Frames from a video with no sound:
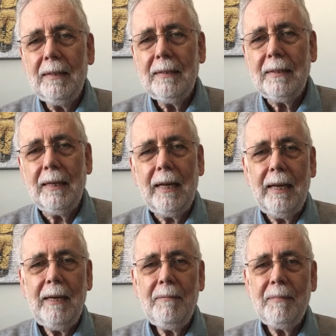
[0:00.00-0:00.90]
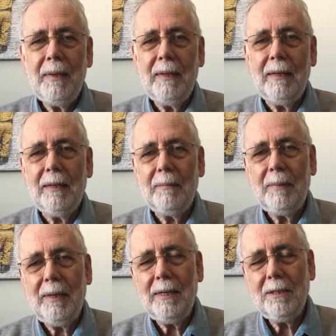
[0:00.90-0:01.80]
today,
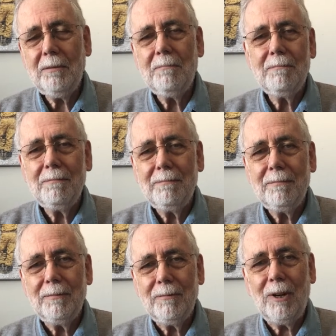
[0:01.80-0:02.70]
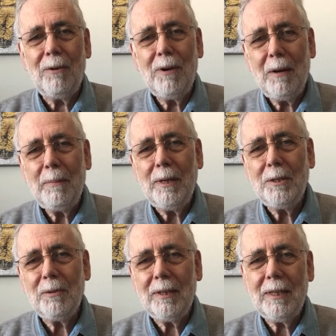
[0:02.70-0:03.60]
he's grown up.
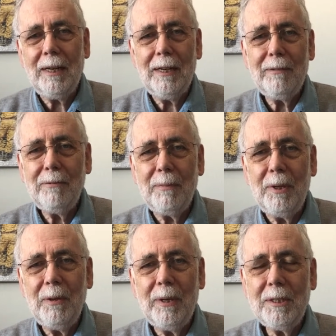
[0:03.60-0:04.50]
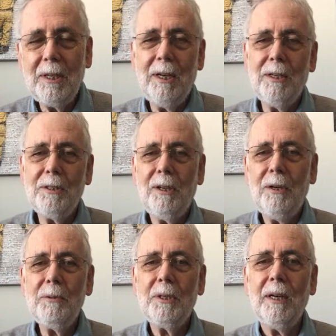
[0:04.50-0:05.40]
He's retired from the U.S.
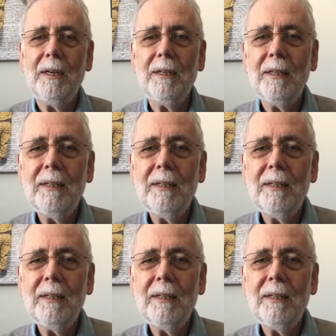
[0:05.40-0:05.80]
Coast Guard